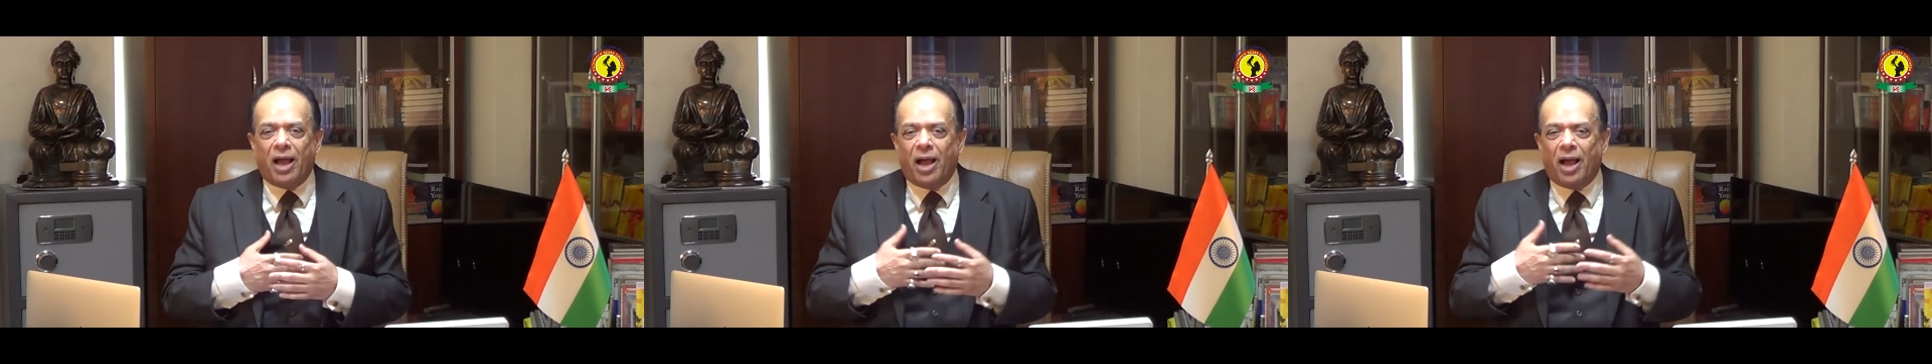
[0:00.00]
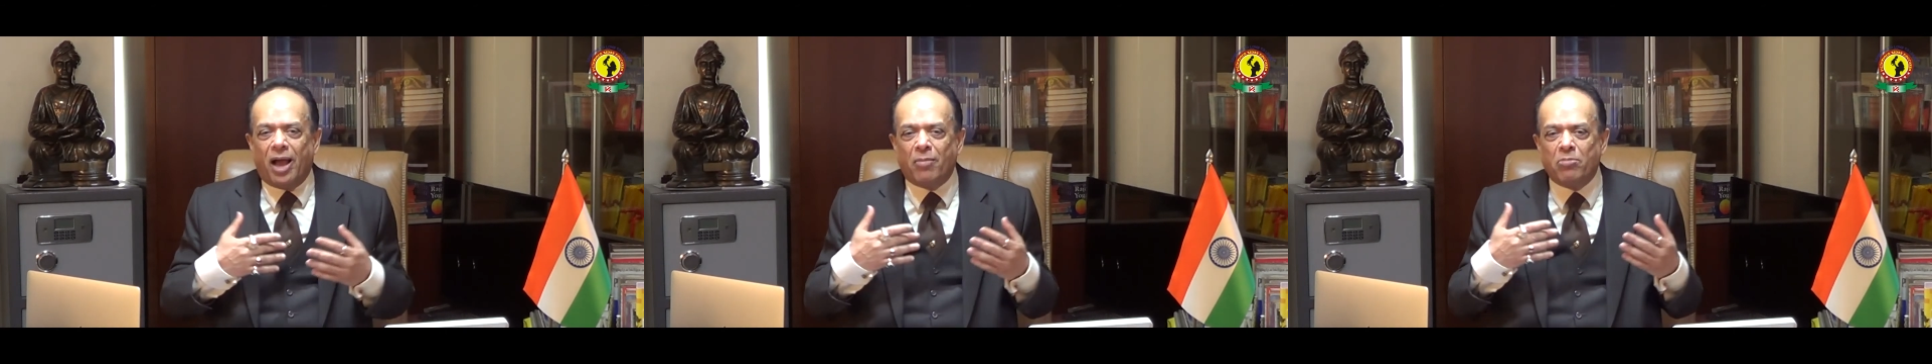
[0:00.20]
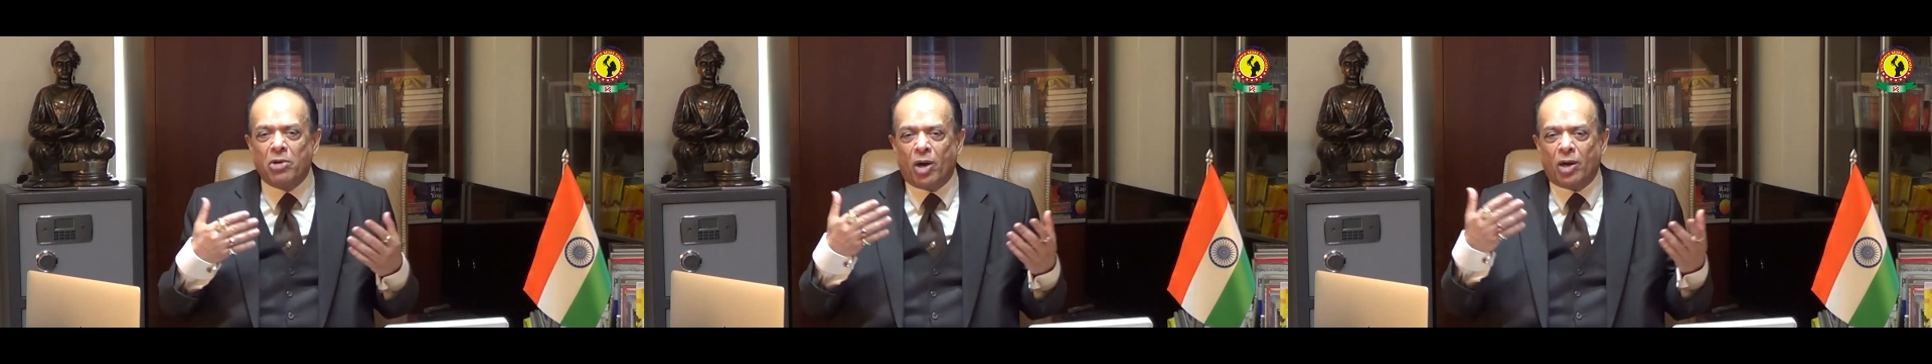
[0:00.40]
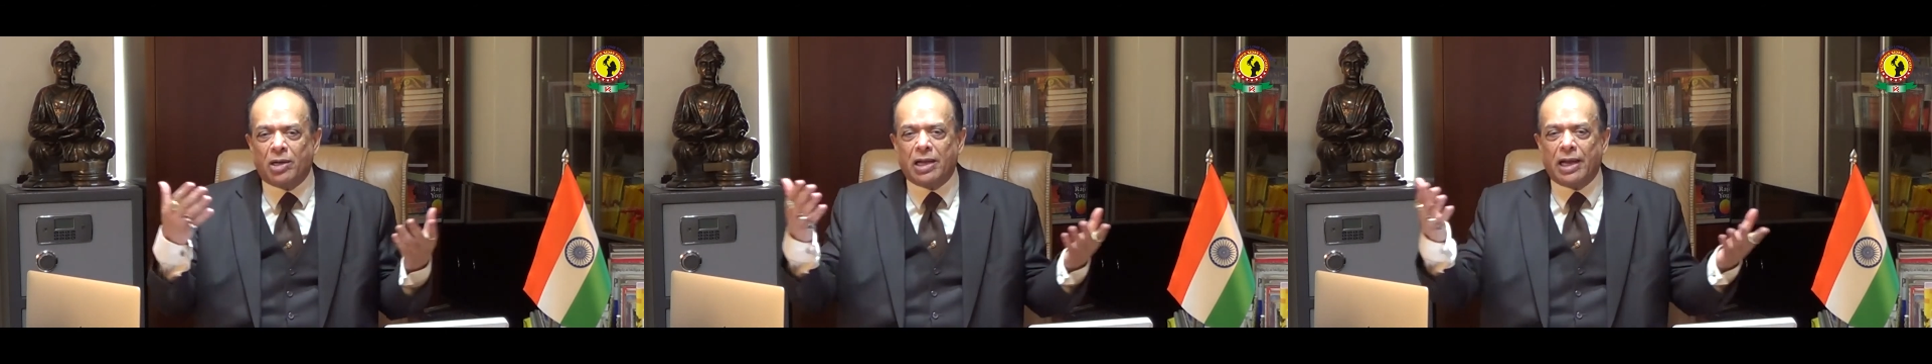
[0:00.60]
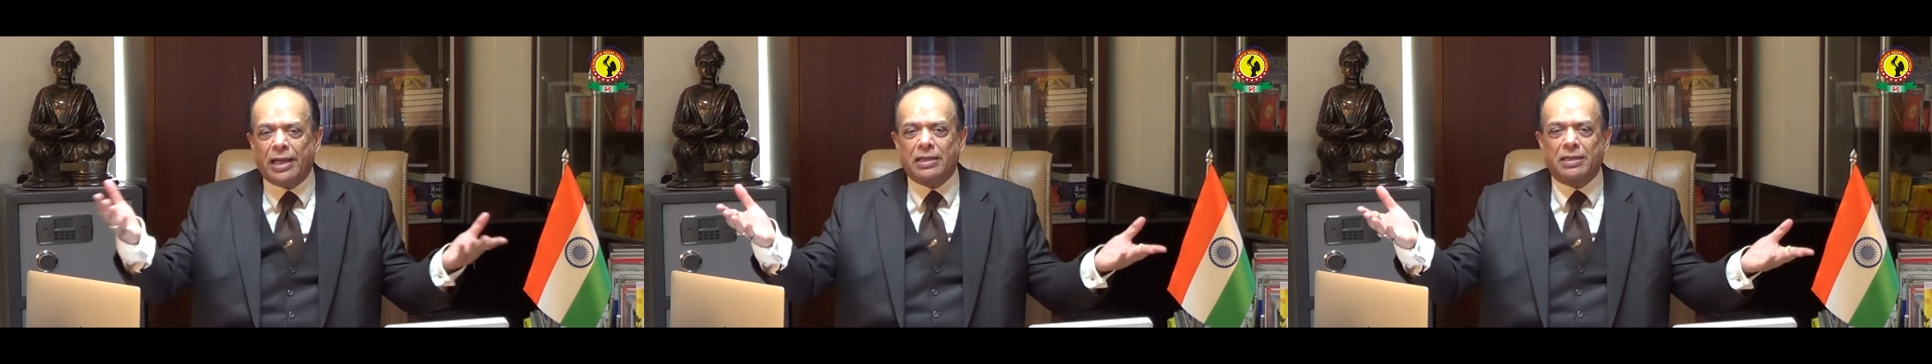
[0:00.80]
I'm not
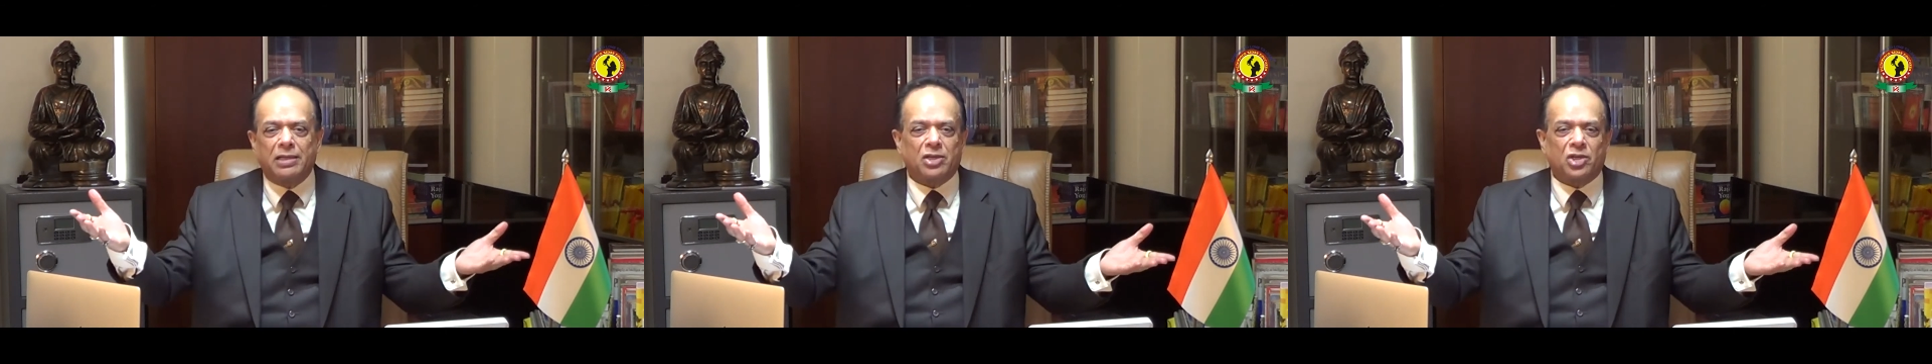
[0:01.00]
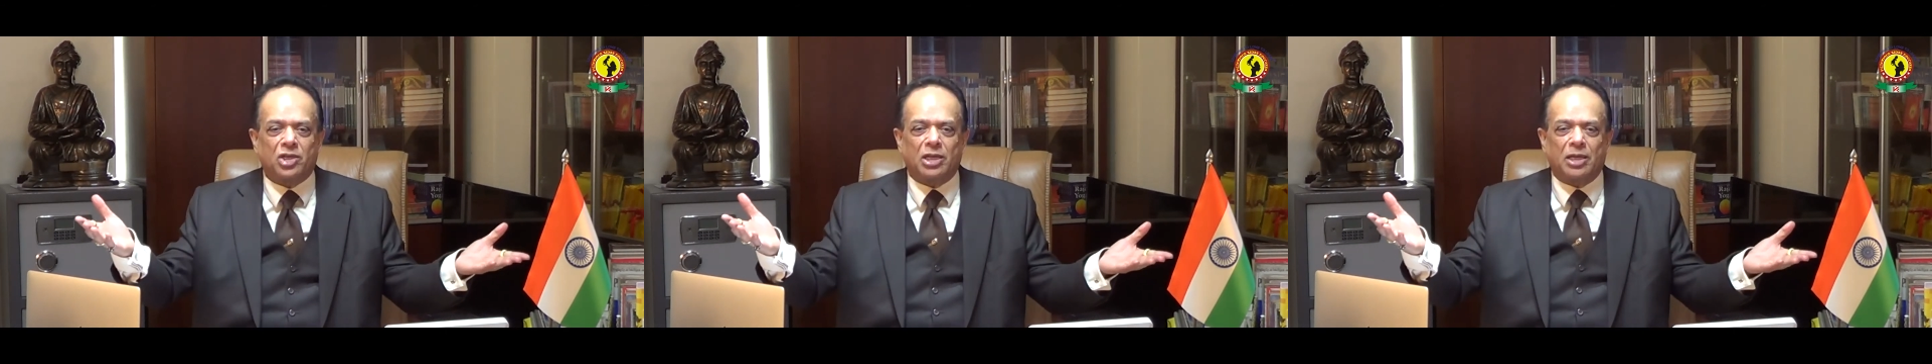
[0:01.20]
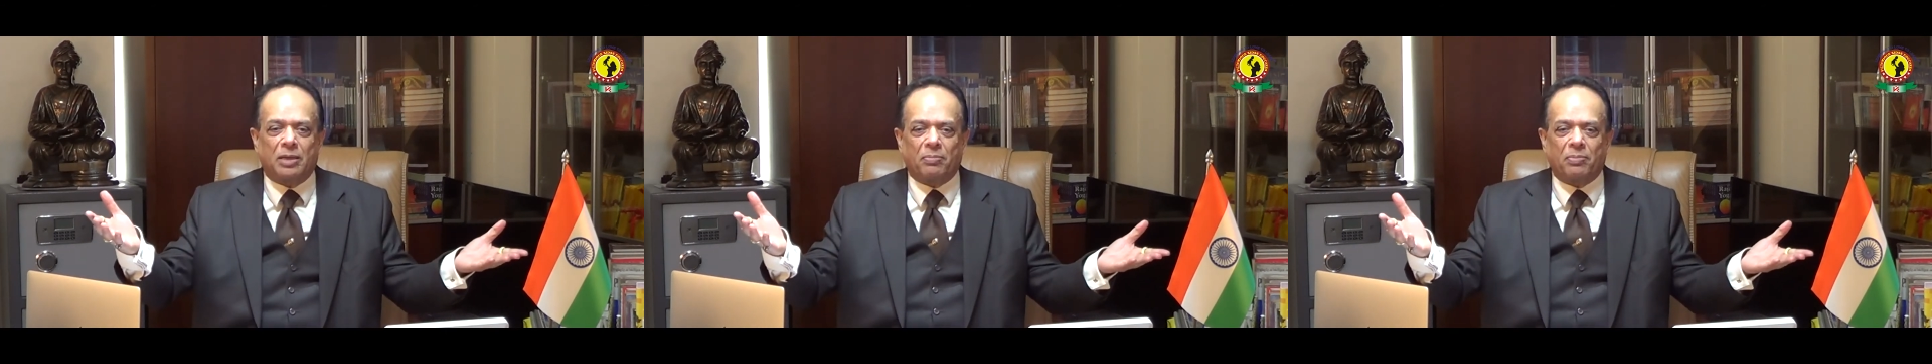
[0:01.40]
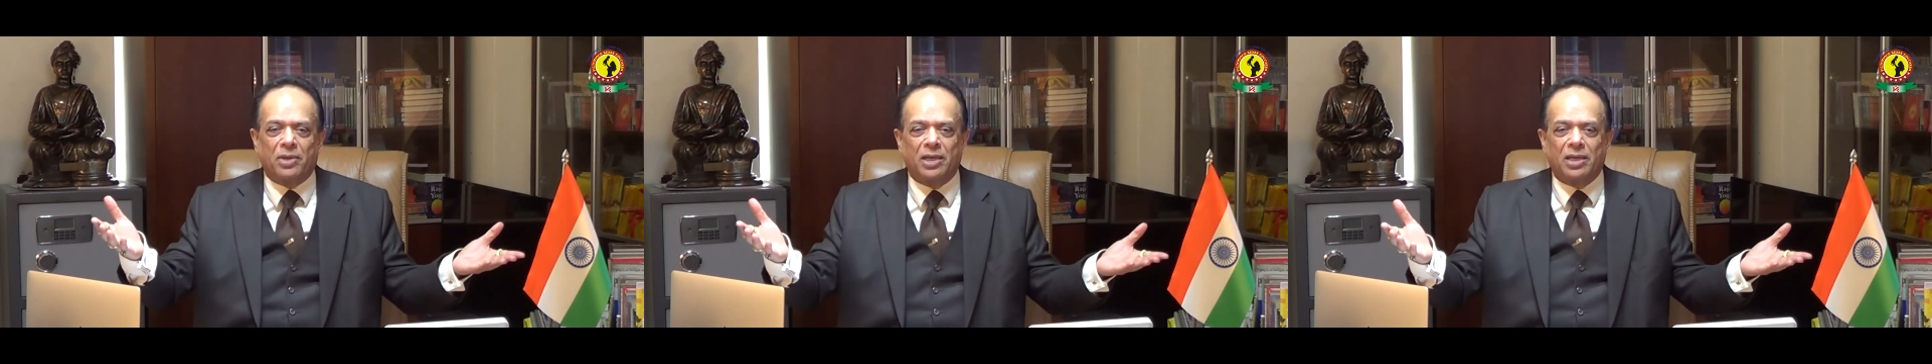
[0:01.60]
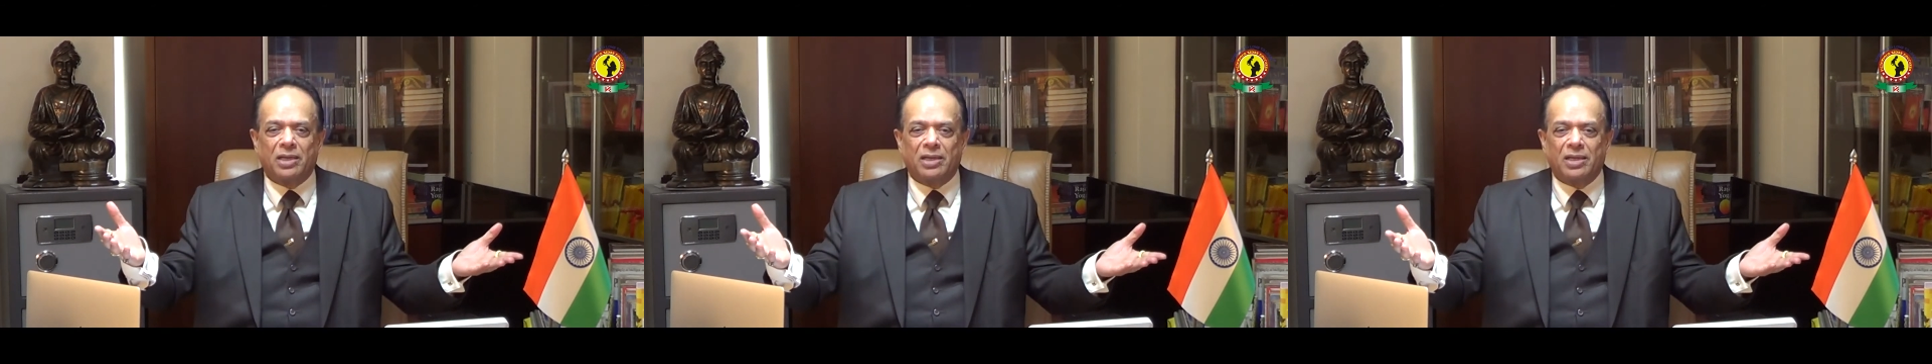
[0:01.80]
like this sheep.
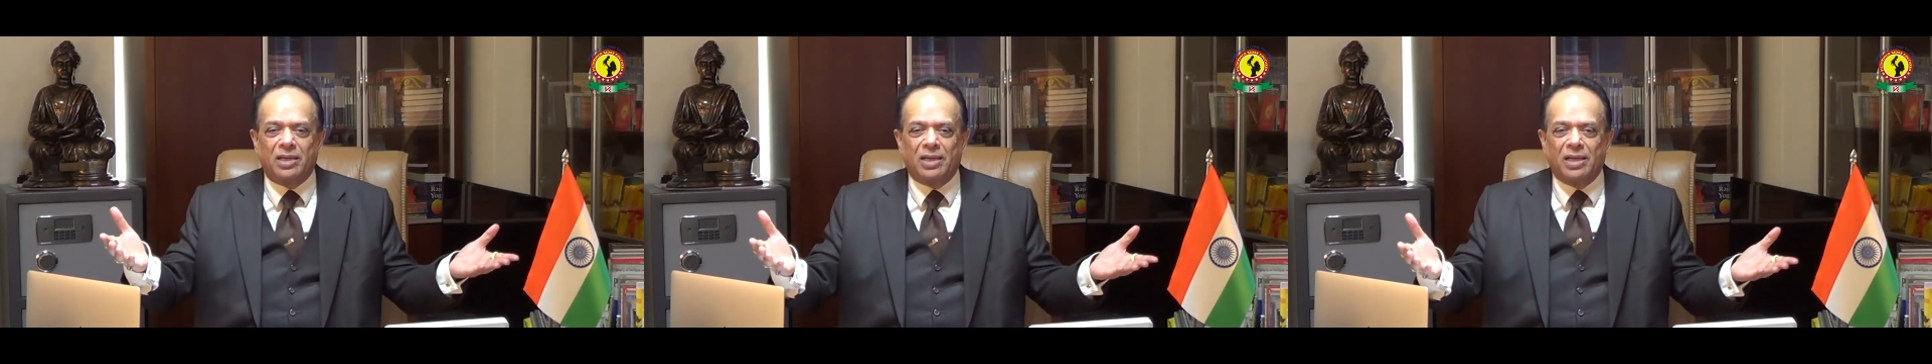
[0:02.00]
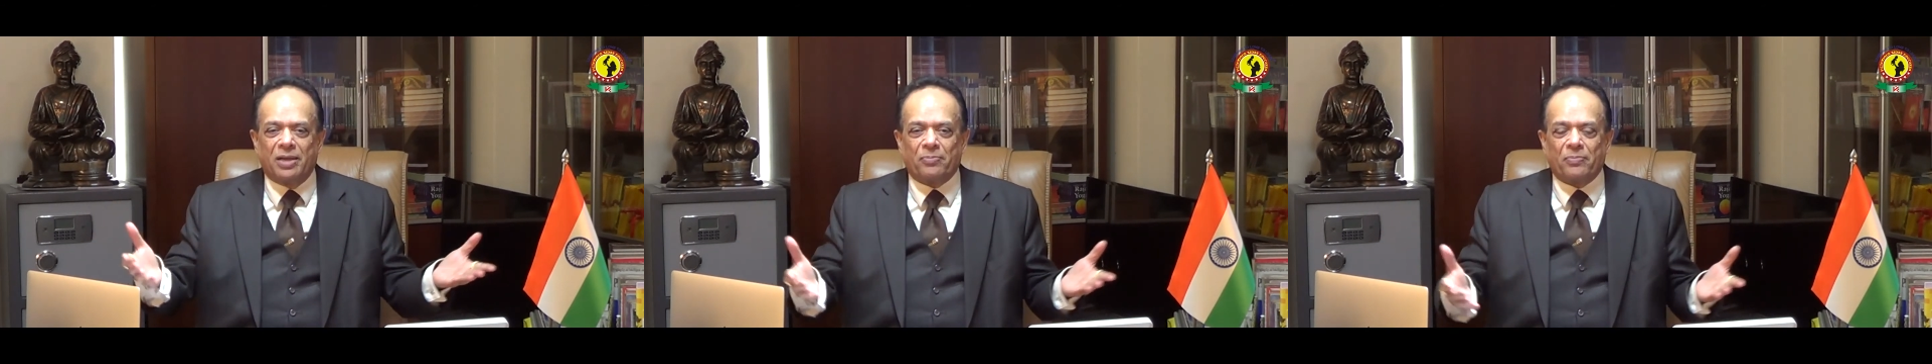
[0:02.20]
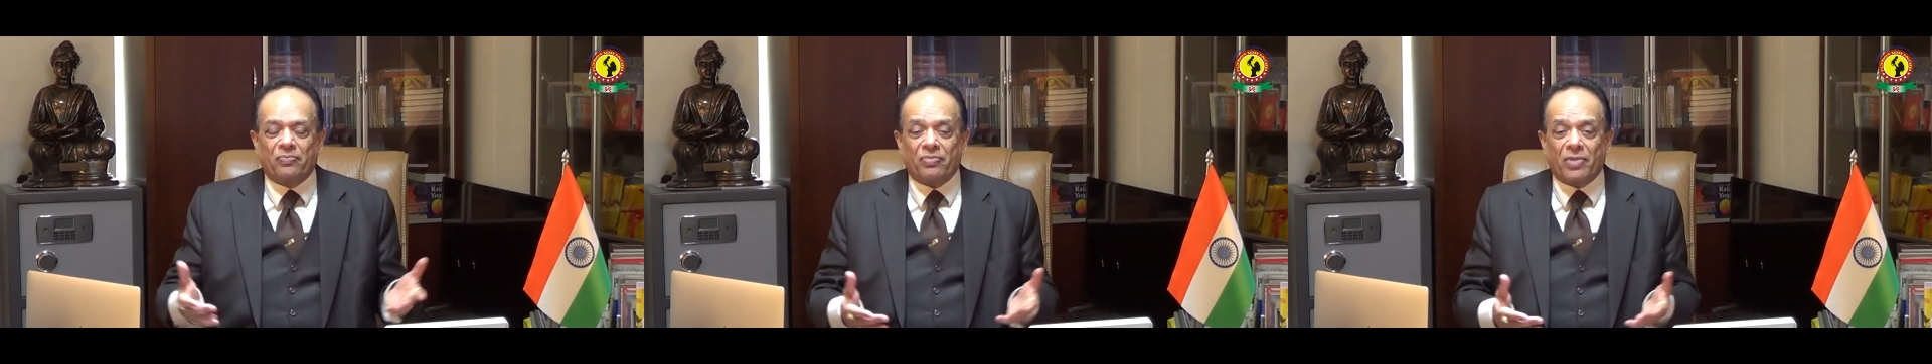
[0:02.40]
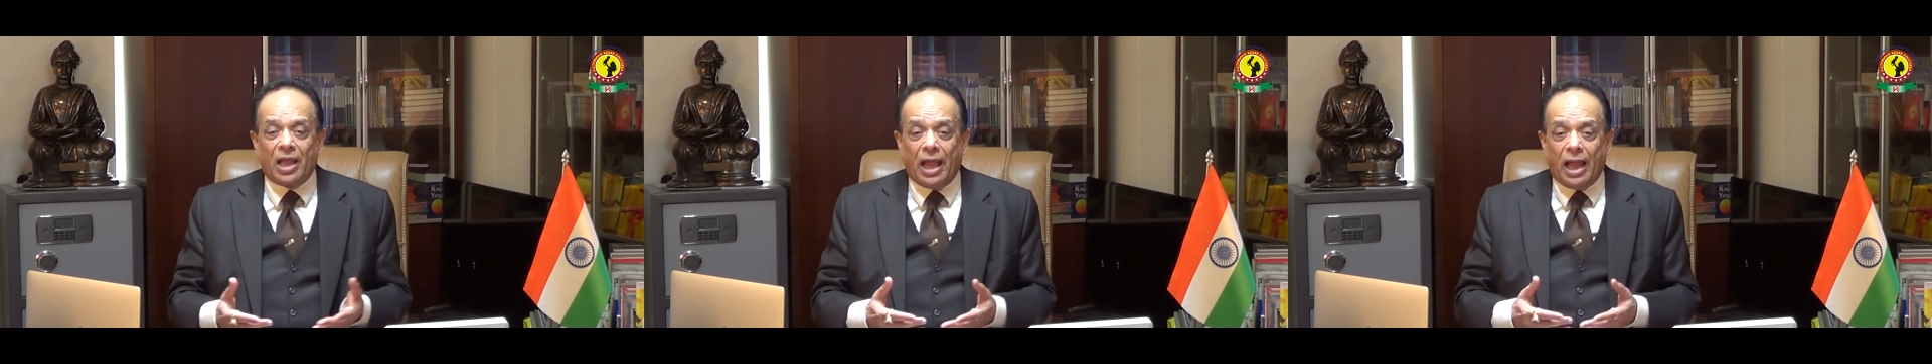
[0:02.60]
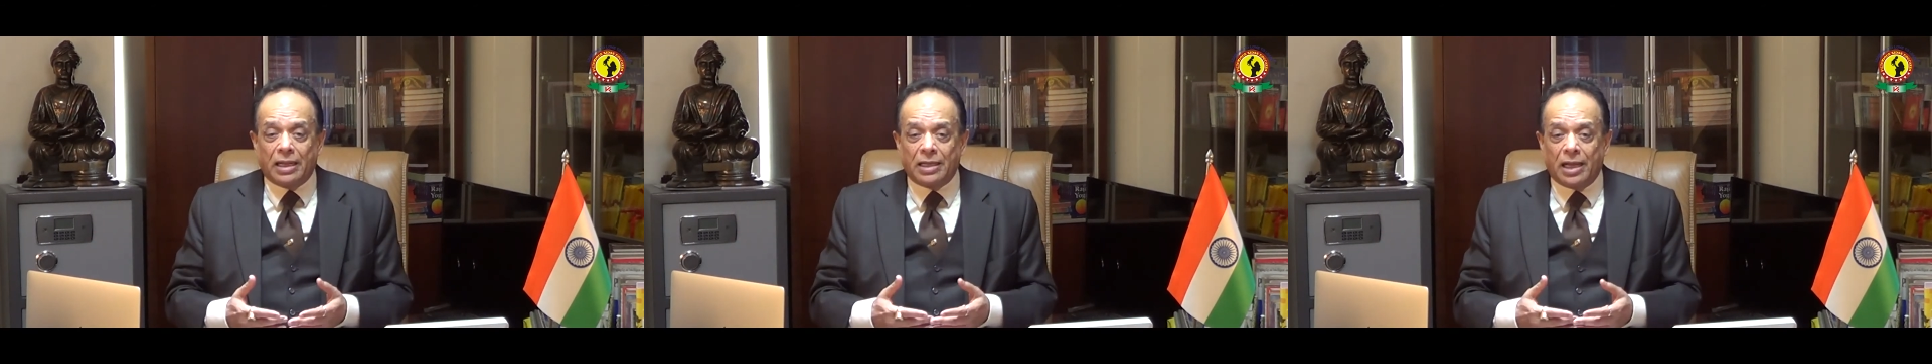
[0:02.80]
And